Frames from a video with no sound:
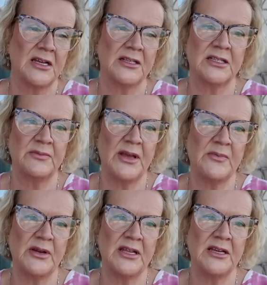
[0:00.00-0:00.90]
It's the
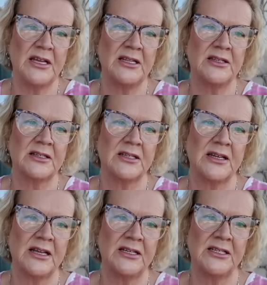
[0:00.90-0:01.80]
Maybelline
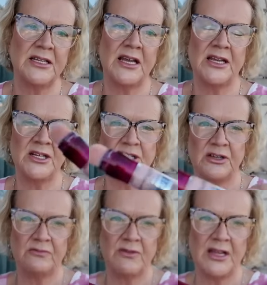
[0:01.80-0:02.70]
Instant Anti-Age
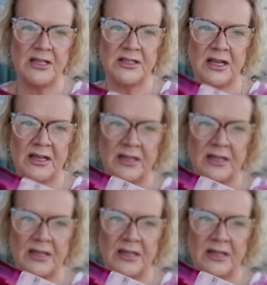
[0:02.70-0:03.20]
Eraser,